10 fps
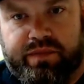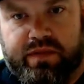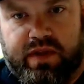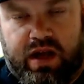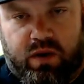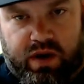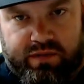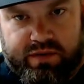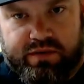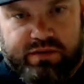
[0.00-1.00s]

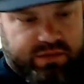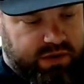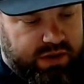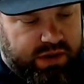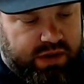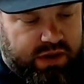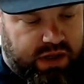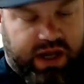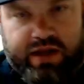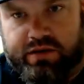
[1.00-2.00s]
However,
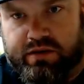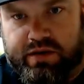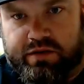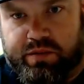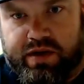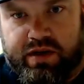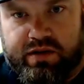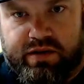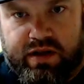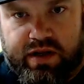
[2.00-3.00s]
I do this
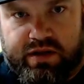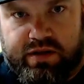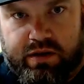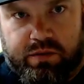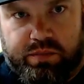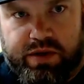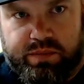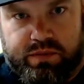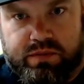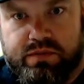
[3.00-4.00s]
because I like to help
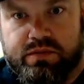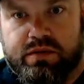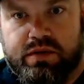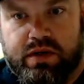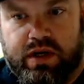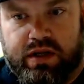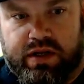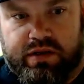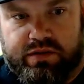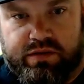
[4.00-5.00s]
people. I
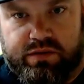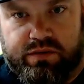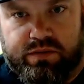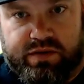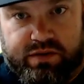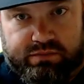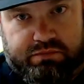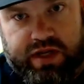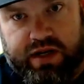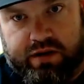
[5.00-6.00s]
like to
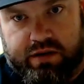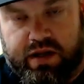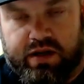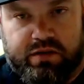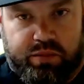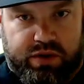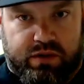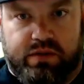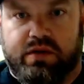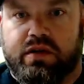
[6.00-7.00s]
tinker. I like to
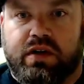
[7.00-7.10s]
build.